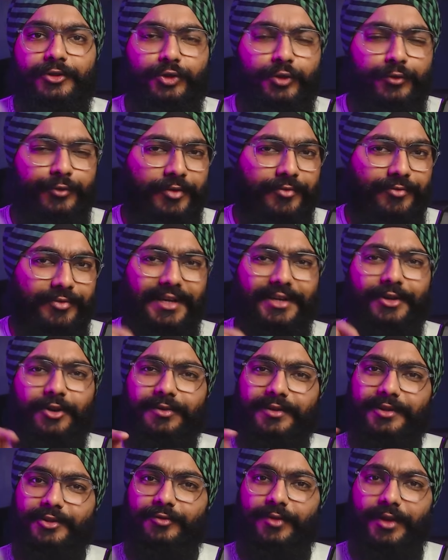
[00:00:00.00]
So if you have clicked on
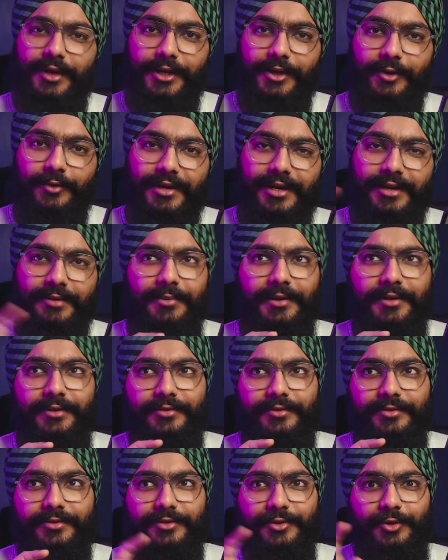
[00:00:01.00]
this video, that
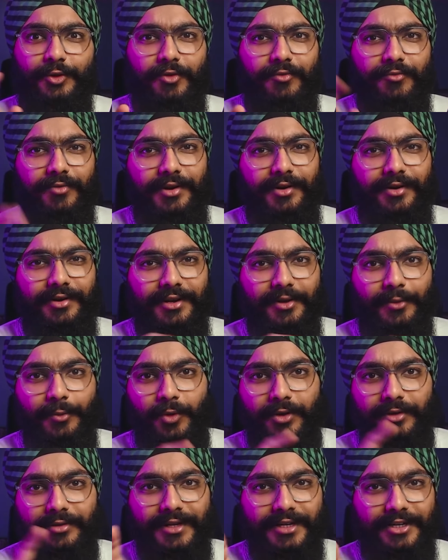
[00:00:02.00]
means you are wondering
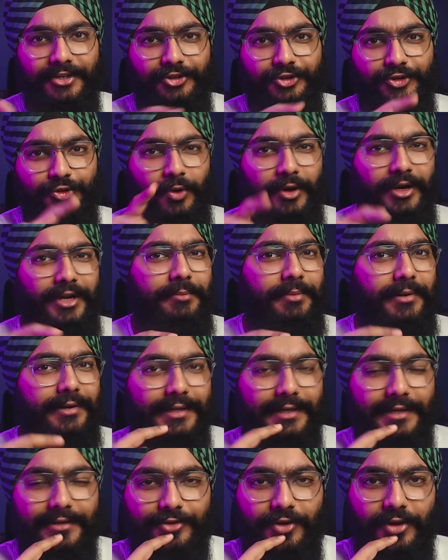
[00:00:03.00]
what that join
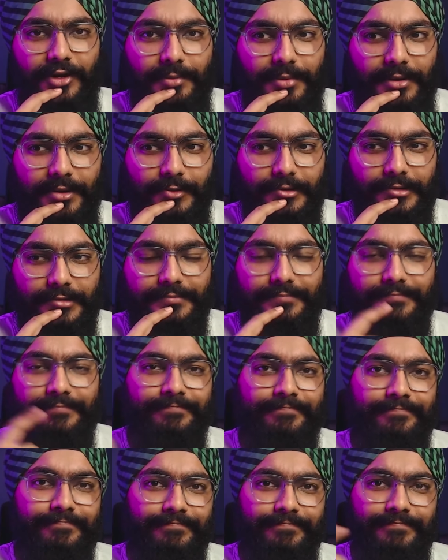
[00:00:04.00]
button is all about.
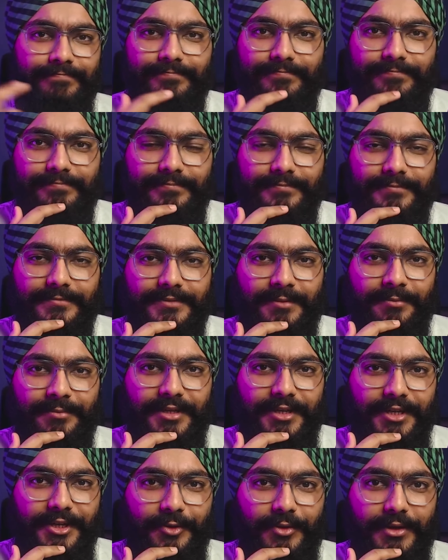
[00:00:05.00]

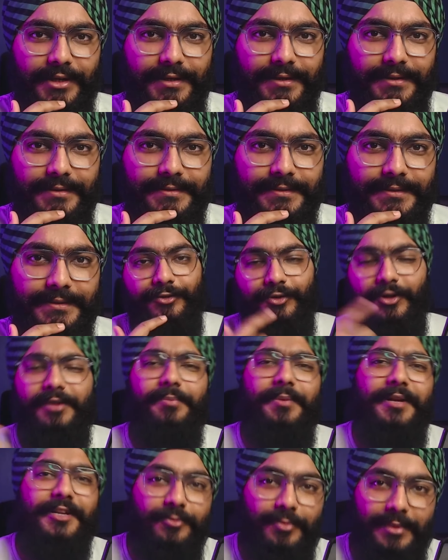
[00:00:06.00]
Something new, right? So let
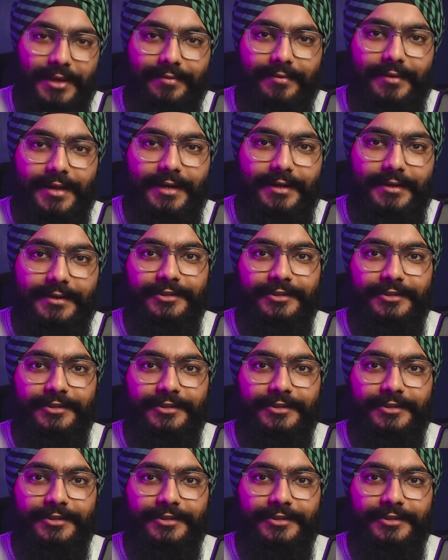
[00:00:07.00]
me explain that.